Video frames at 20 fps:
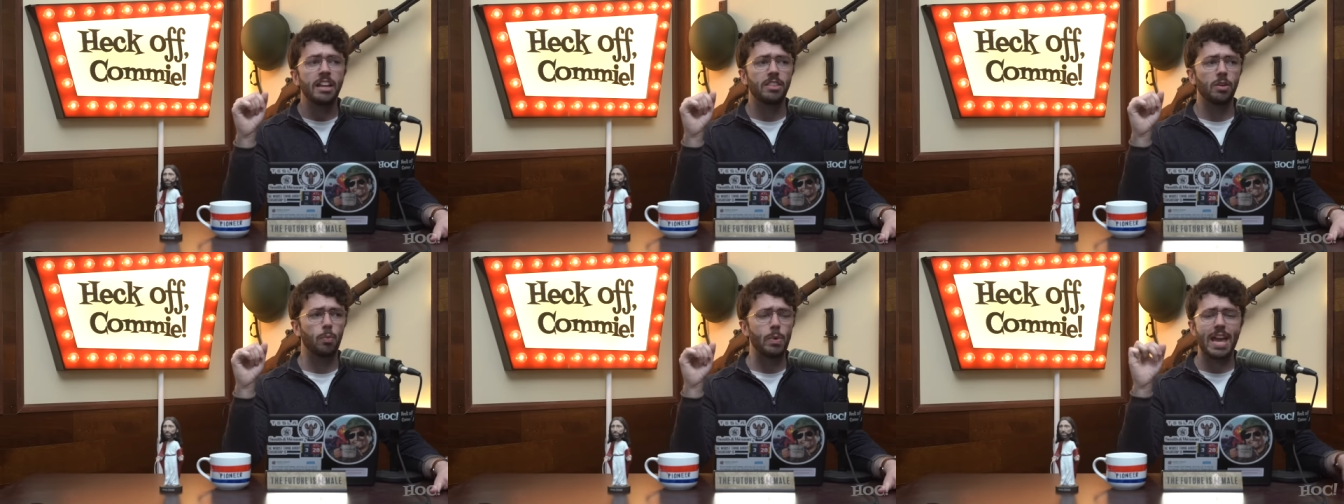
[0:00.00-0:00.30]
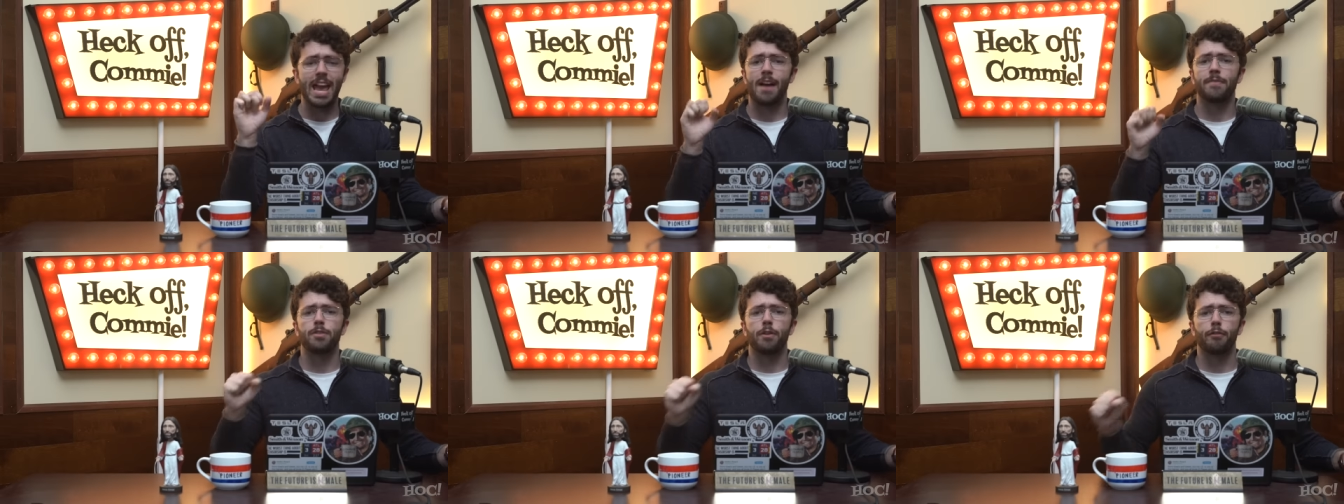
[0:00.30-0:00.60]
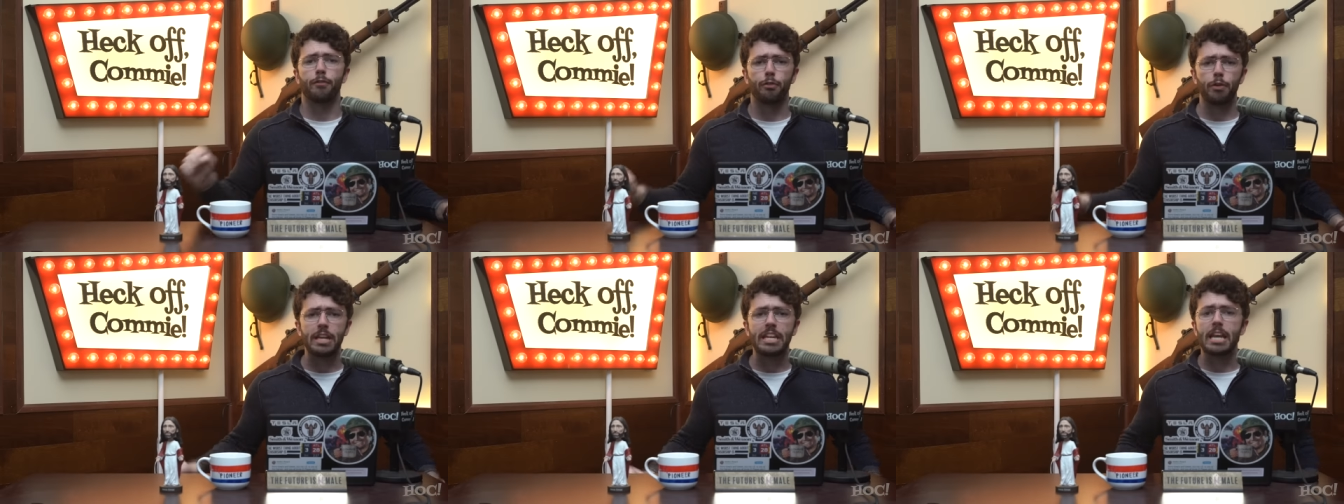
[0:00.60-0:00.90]
that we have to
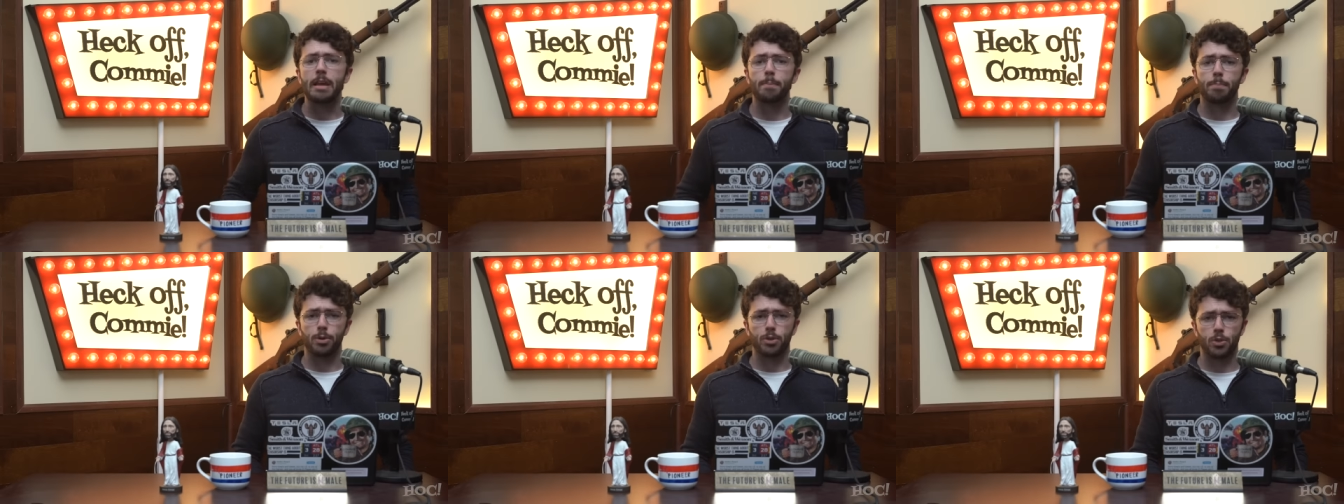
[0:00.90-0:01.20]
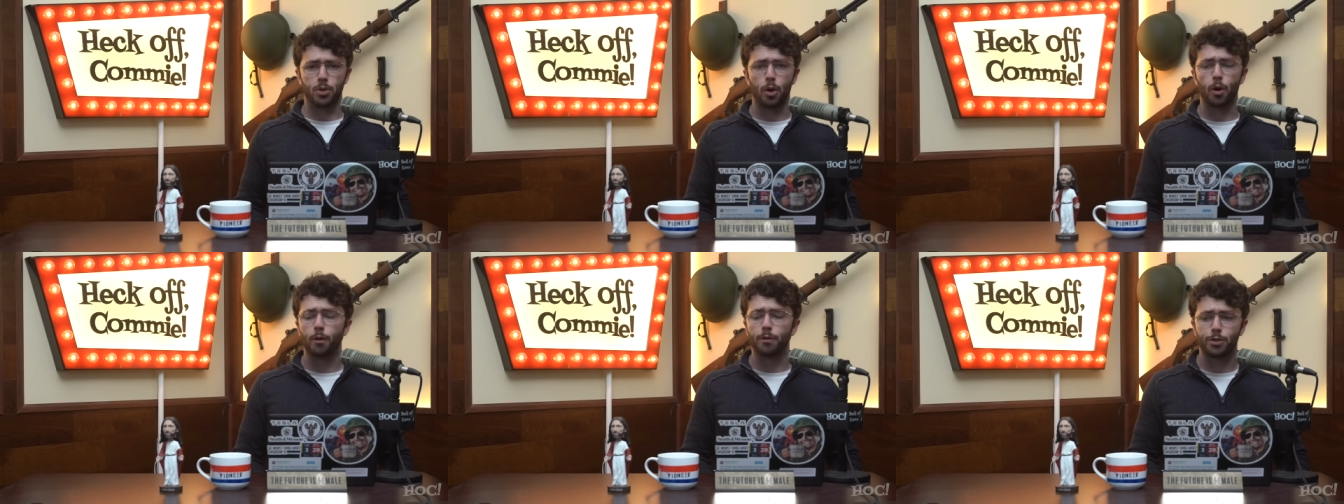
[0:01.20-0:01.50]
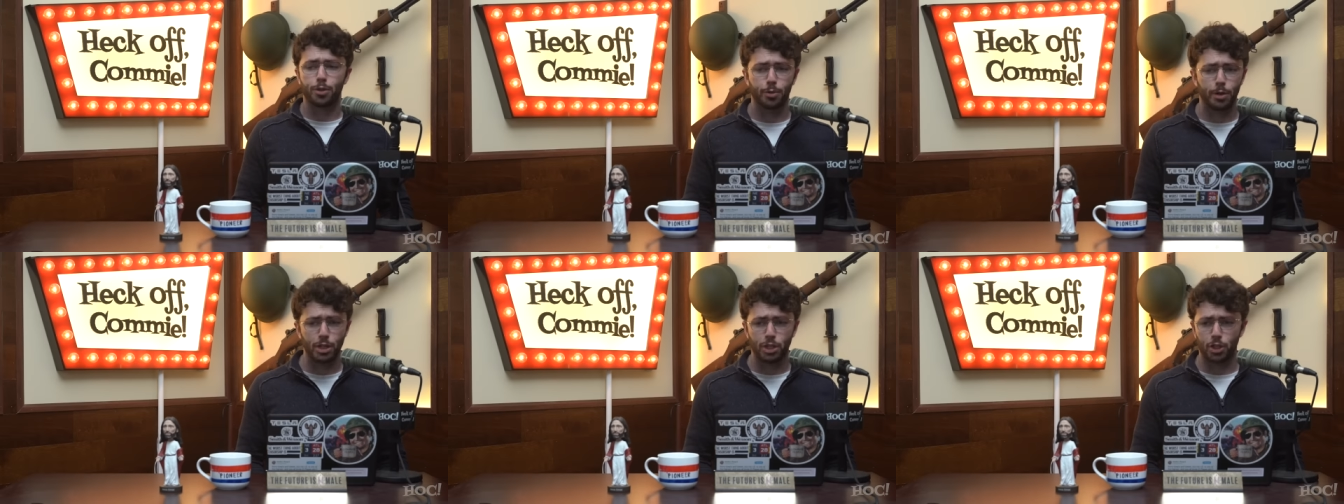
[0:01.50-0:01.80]
freaking preserve
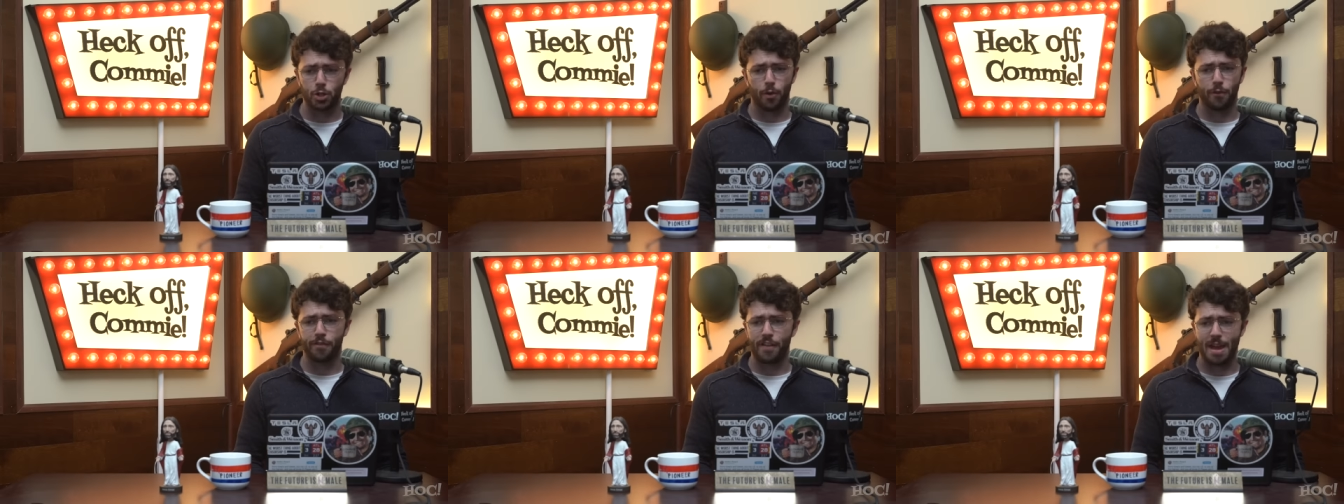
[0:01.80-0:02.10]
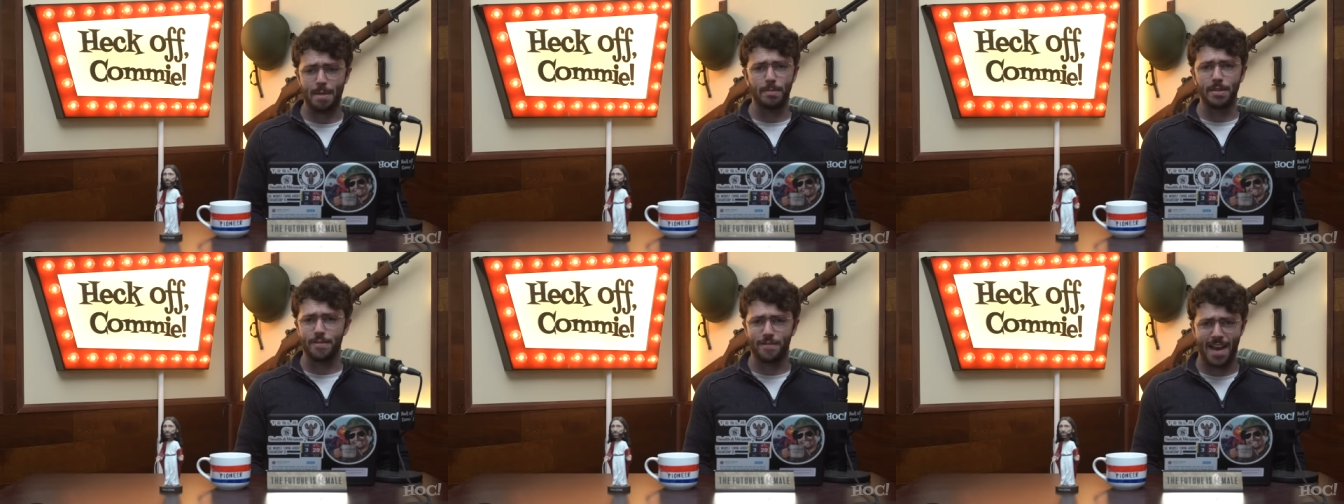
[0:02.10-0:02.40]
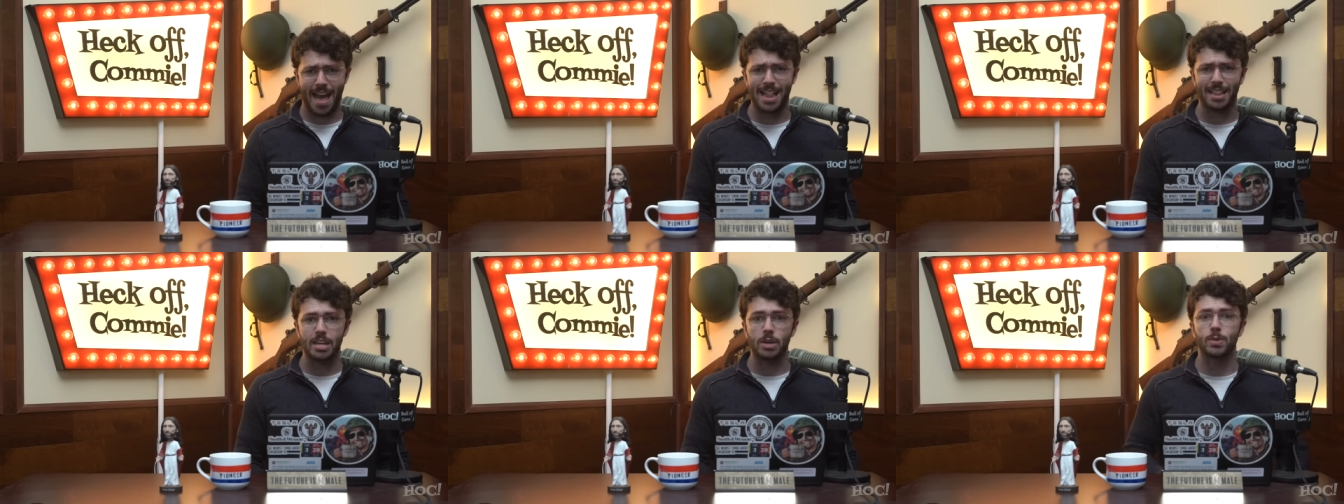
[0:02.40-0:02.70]
traditional family
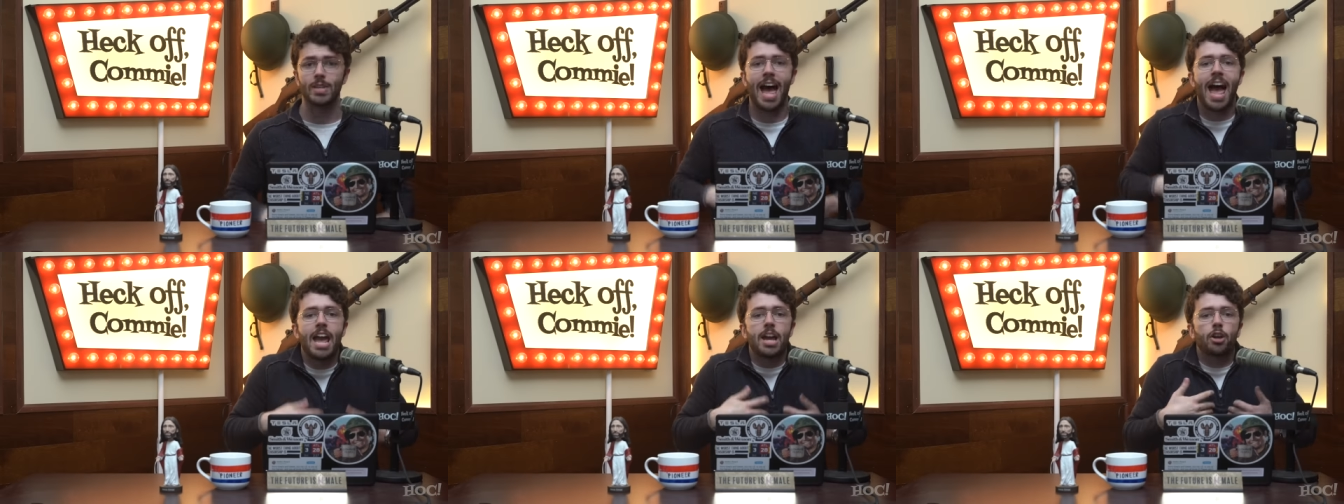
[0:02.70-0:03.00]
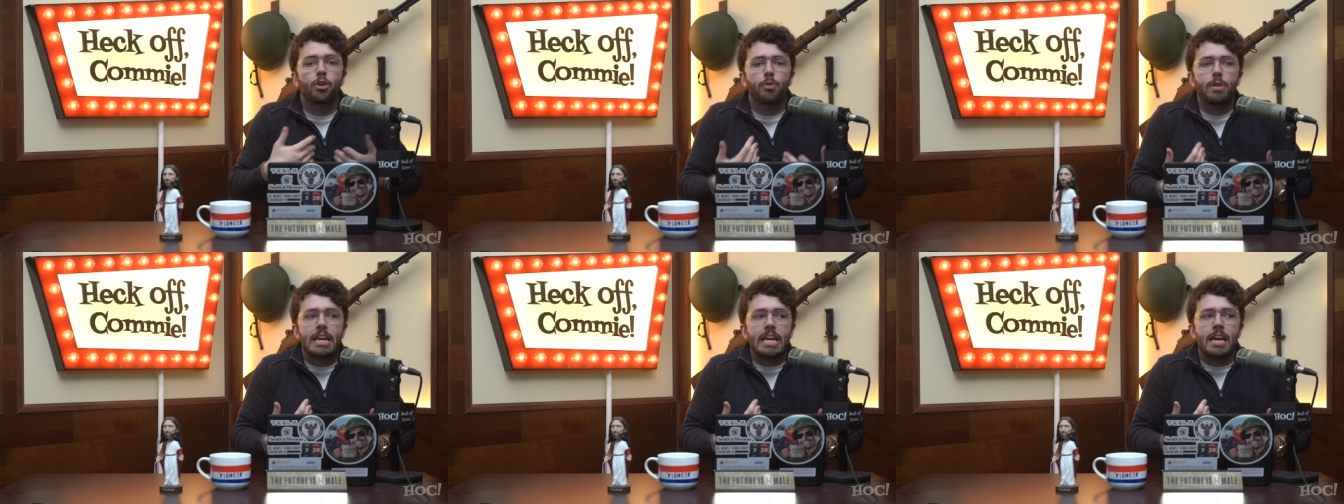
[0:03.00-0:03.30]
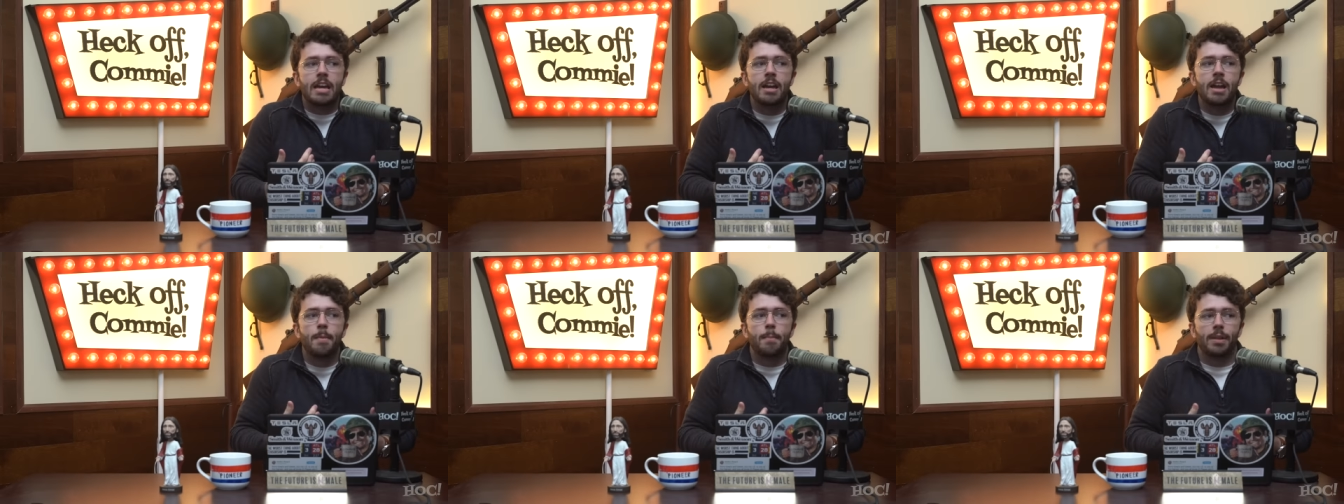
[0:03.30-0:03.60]
values. I
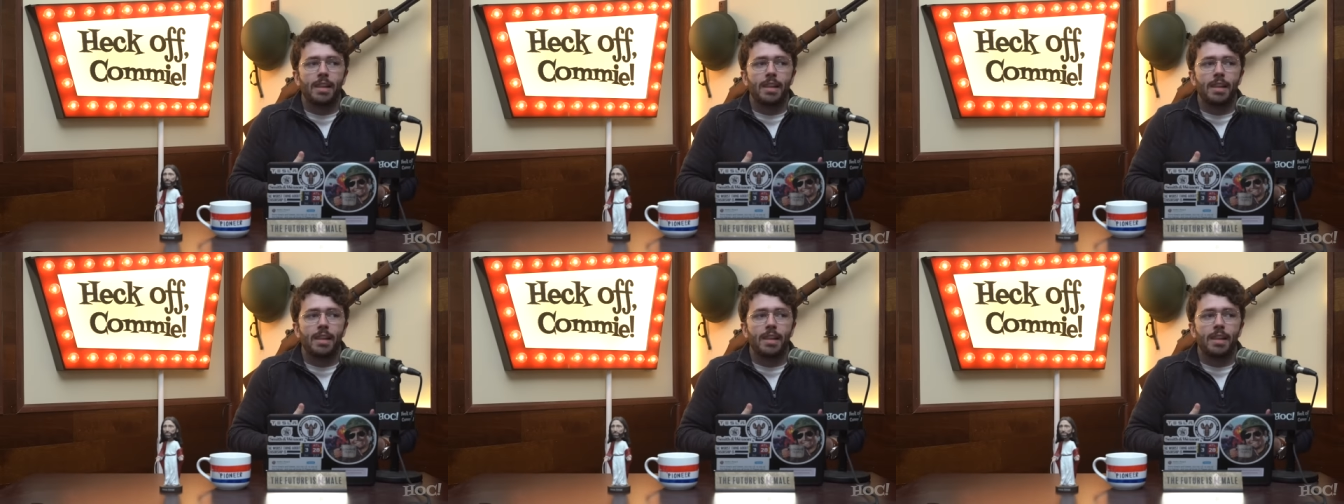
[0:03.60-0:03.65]
agree.